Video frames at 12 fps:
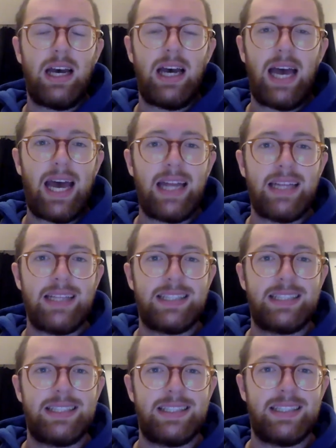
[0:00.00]
and
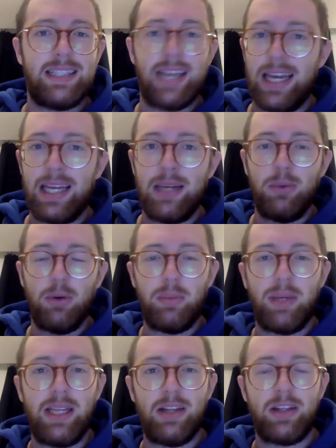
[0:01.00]
today we'll
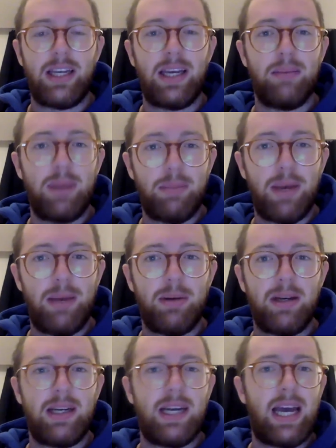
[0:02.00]
be looking at
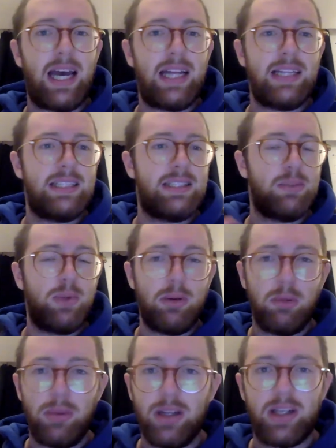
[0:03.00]
BitPaper, and we will
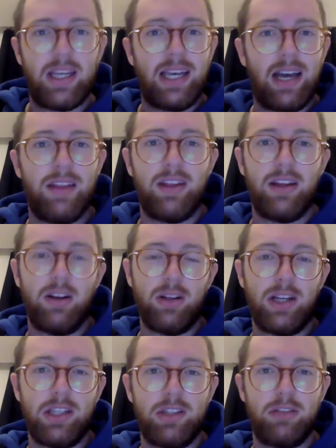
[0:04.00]
be looking at other
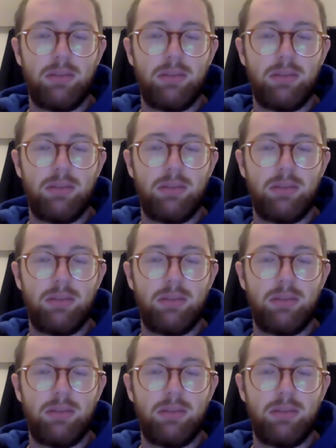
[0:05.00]
online tutoring